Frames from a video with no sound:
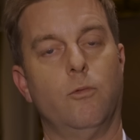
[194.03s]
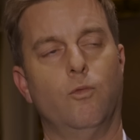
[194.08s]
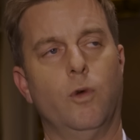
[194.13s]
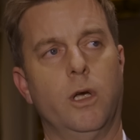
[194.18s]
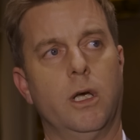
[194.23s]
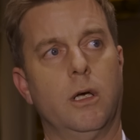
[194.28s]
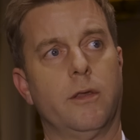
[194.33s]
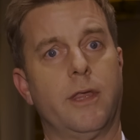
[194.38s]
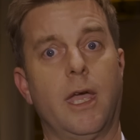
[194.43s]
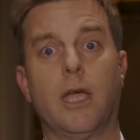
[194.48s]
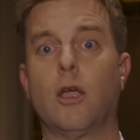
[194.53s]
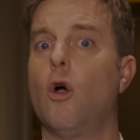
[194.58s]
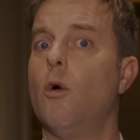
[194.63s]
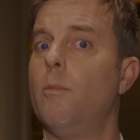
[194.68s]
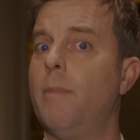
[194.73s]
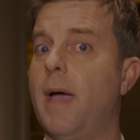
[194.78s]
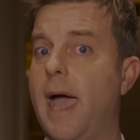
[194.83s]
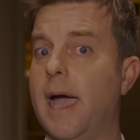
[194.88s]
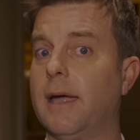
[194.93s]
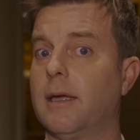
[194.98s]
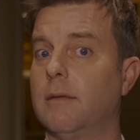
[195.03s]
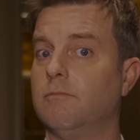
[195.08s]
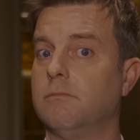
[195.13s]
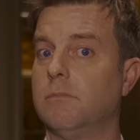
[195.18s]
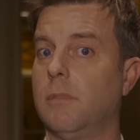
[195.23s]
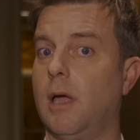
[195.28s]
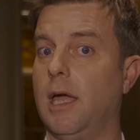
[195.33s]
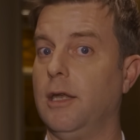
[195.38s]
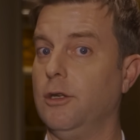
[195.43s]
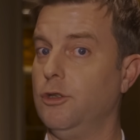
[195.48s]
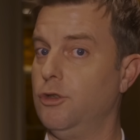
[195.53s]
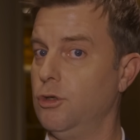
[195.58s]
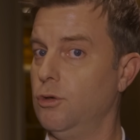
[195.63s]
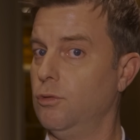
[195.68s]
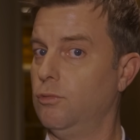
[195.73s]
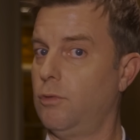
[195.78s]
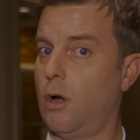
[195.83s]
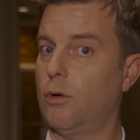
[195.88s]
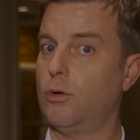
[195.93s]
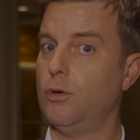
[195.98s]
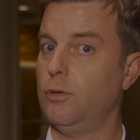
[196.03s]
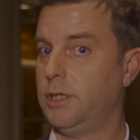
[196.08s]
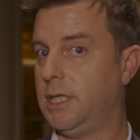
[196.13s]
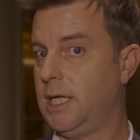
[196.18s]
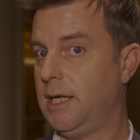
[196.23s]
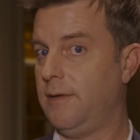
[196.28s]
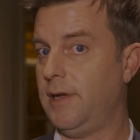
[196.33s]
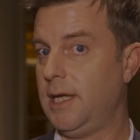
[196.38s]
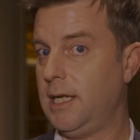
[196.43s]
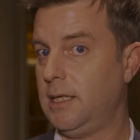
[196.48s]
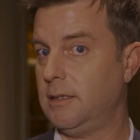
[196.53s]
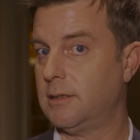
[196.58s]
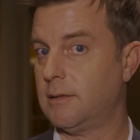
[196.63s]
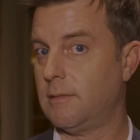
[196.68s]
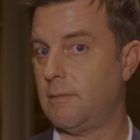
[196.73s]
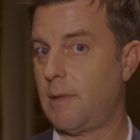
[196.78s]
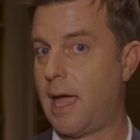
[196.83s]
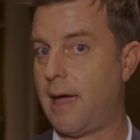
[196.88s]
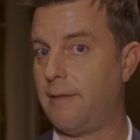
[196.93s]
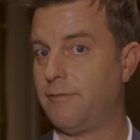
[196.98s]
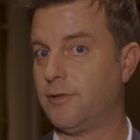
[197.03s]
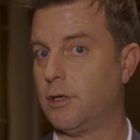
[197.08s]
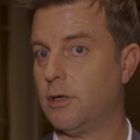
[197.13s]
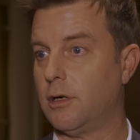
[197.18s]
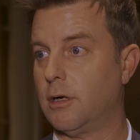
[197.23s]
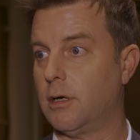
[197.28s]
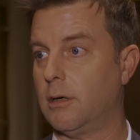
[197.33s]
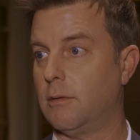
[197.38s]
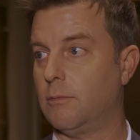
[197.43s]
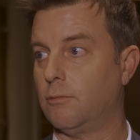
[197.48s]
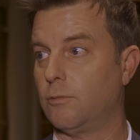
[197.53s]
Will they go back and do Roku TVs after